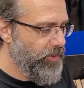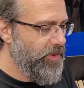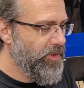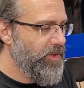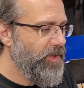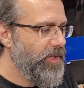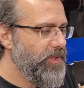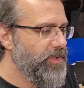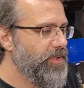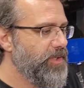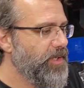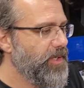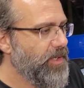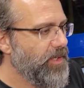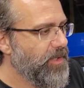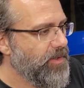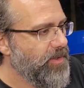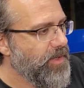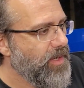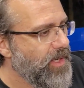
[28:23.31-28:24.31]
your clutch
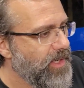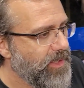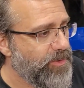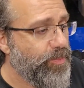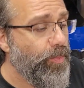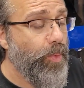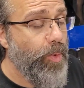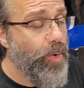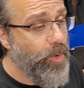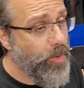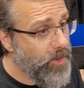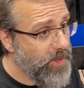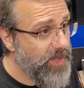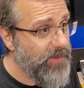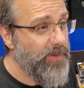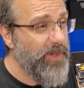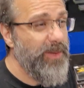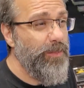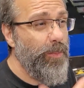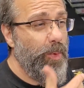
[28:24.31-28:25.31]
in. It's
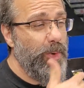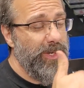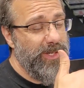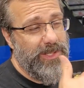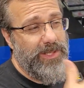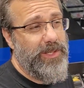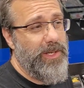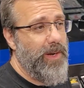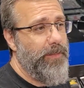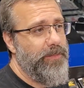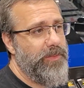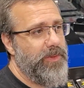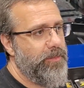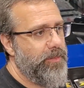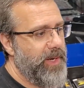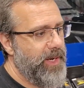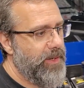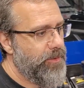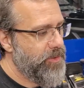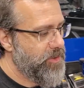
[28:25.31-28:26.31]
even more in depth than
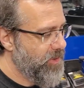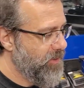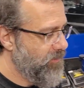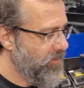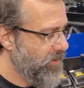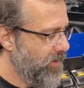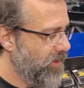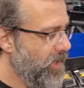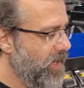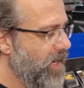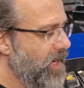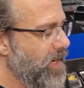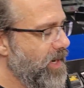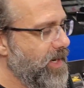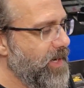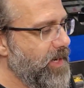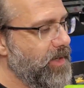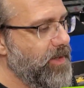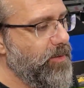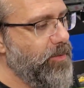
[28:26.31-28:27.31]
paddle shifting.
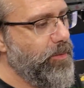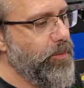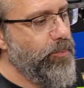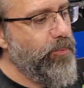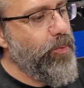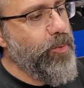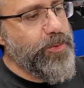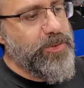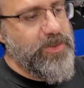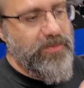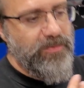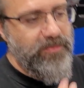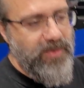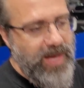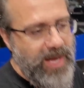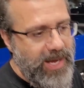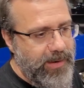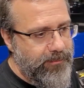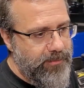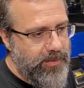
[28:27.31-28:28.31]
And Forza
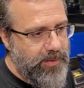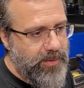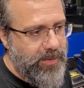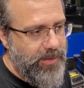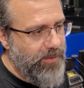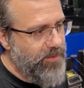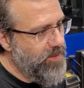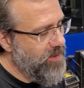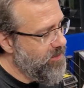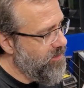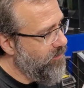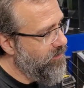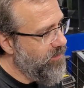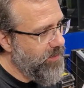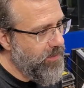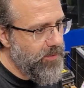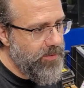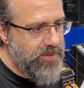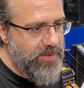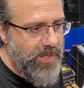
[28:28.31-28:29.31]
5 doesn't
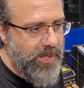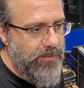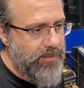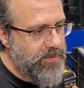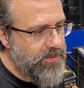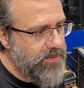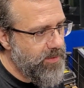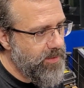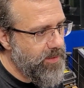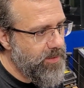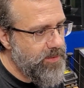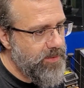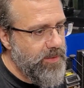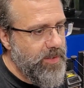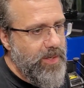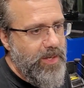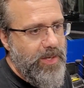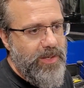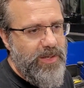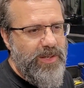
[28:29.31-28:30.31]
feel the same as this.
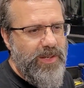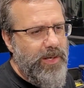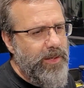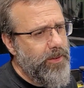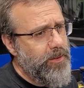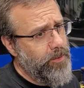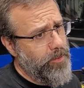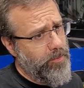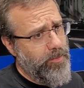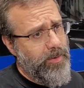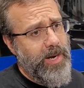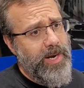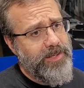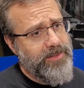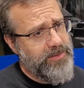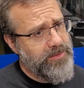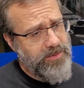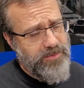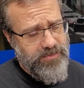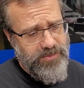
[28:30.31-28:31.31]
None of the
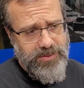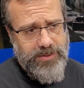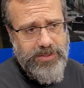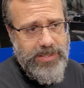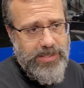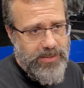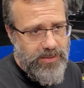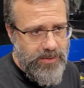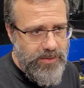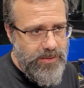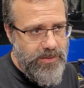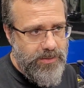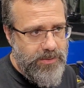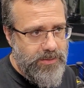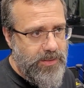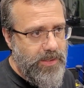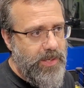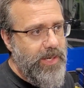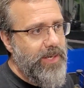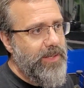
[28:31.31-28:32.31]
Horizons feel like
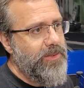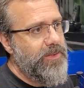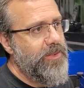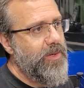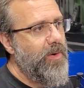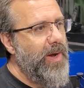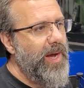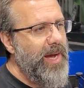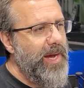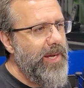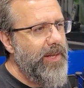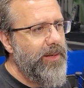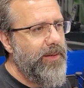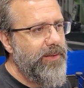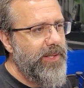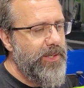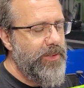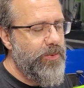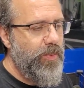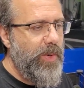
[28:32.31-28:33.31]
this. So
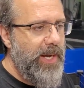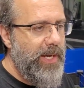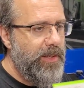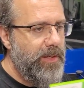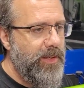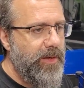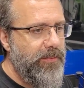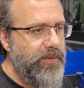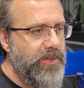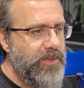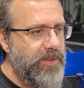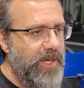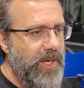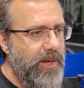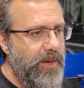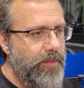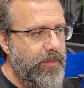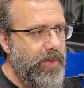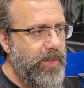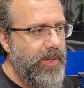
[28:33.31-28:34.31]
that's why I love this
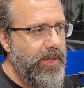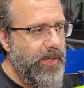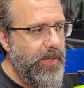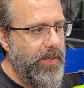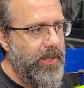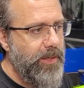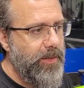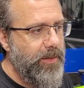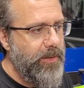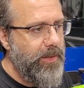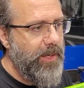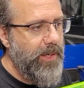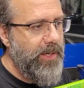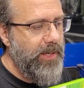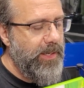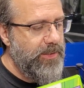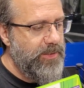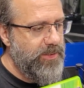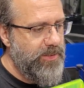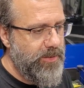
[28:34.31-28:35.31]
game, and
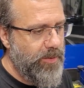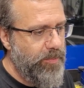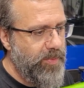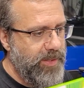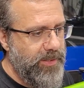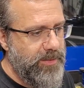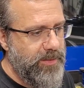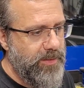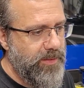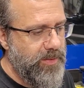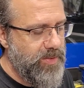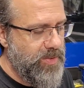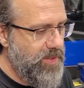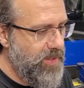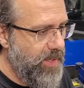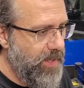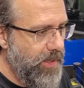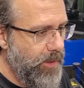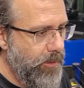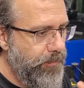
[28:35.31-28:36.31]
I still play it to this
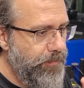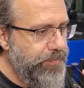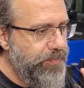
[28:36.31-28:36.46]
day